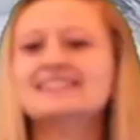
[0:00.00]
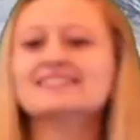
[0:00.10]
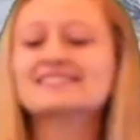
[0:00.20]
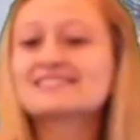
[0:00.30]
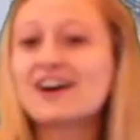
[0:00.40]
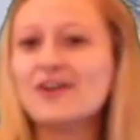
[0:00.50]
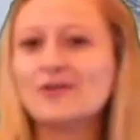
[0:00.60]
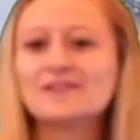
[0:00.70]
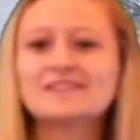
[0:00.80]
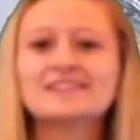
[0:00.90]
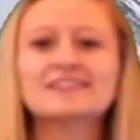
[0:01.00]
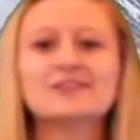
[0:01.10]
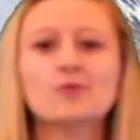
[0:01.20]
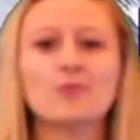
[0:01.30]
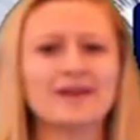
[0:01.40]
So,
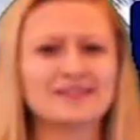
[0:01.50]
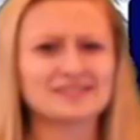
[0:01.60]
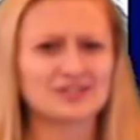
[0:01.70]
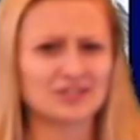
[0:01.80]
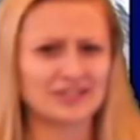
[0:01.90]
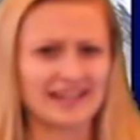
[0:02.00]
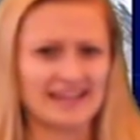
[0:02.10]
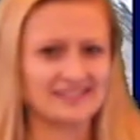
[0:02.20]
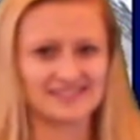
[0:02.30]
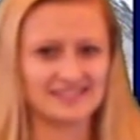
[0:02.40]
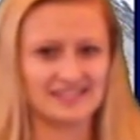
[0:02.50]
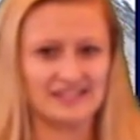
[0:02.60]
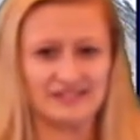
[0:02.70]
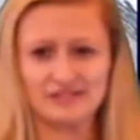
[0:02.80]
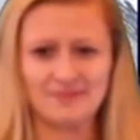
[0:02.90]
when is hurricane
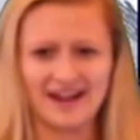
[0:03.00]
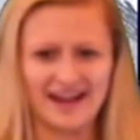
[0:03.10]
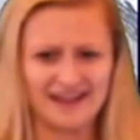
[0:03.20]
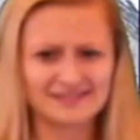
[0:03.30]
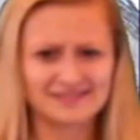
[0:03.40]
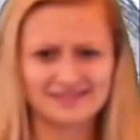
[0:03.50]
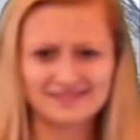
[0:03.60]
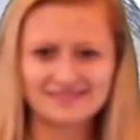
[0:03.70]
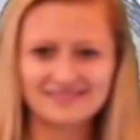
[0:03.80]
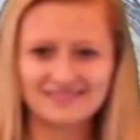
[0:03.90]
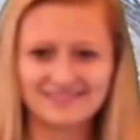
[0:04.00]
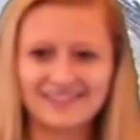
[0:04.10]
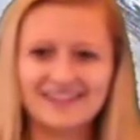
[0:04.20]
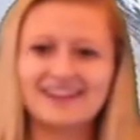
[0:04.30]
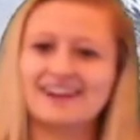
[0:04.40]
season, you might ask?
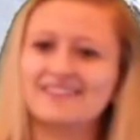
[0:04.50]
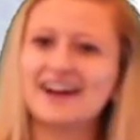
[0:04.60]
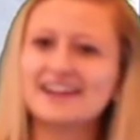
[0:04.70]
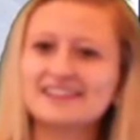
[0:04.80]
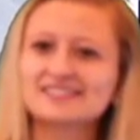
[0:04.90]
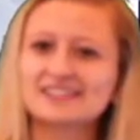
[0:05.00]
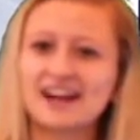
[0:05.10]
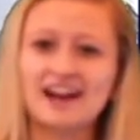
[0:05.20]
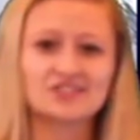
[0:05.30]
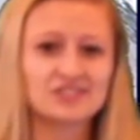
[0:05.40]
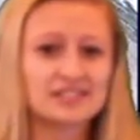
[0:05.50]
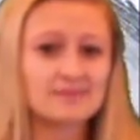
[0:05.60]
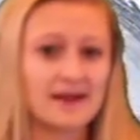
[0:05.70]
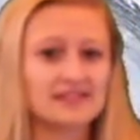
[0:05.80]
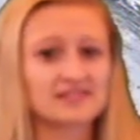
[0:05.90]
That answer actually
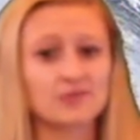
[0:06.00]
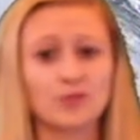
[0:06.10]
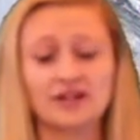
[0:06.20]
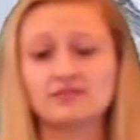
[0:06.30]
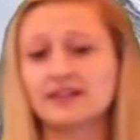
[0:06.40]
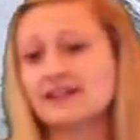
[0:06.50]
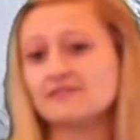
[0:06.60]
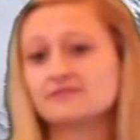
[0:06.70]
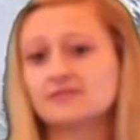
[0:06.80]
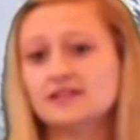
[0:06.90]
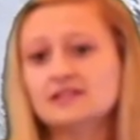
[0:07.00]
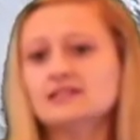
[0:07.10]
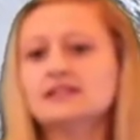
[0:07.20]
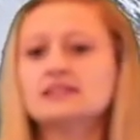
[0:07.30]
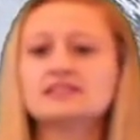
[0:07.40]
depends on where you live.
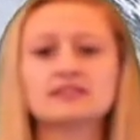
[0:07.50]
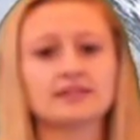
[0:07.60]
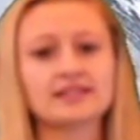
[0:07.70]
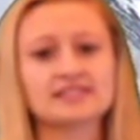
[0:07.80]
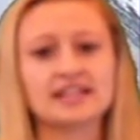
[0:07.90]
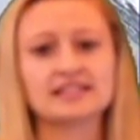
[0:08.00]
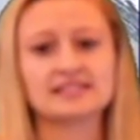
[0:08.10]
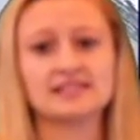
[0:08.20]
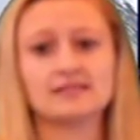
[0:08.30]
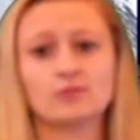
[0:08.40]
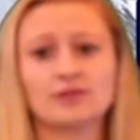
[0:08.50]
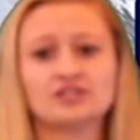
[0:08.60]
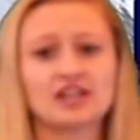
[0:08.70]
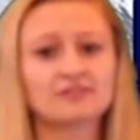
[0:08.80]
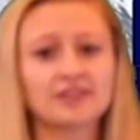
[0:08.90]
In the Atlantic, we
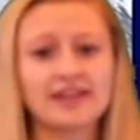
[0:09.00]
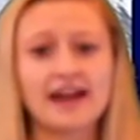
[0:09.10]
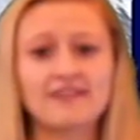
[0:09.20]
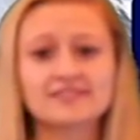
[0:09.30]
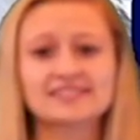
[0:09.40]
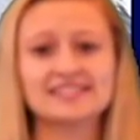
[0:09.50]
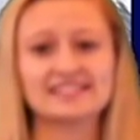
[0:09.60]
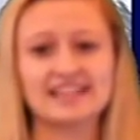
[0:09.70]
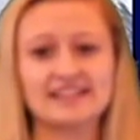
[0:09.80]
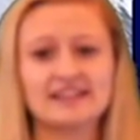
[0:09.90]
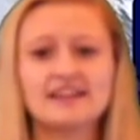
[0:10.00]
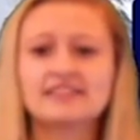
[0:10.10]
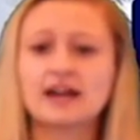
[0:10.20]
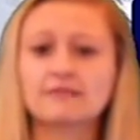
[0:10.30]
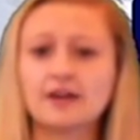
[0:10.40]
generally have a season
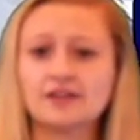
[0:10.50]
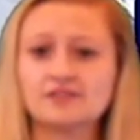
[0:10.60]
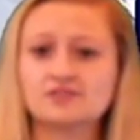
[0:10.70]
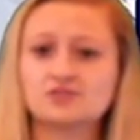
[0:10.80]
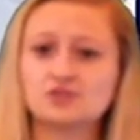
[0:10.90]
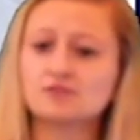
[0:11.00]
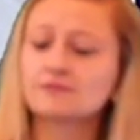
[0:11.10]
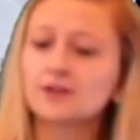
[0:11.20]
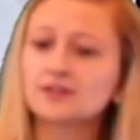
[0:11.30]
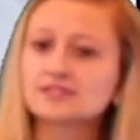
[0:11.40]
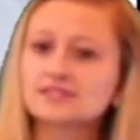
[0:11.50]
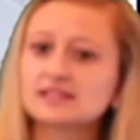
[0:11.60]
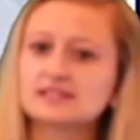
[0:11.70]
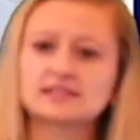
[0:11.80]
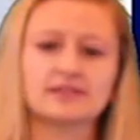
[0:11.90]
that runs June 1st
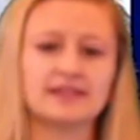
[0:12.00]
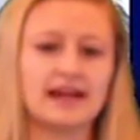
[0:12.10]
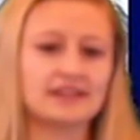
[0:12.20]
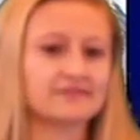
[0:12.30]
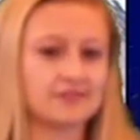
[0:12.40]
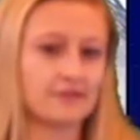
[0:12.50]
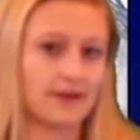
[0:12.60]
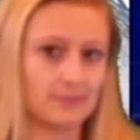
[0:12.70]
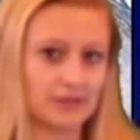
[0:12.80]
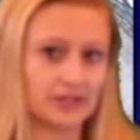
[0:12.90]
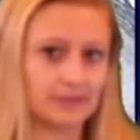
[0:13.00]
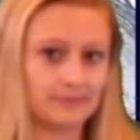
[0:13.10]
until the end of November.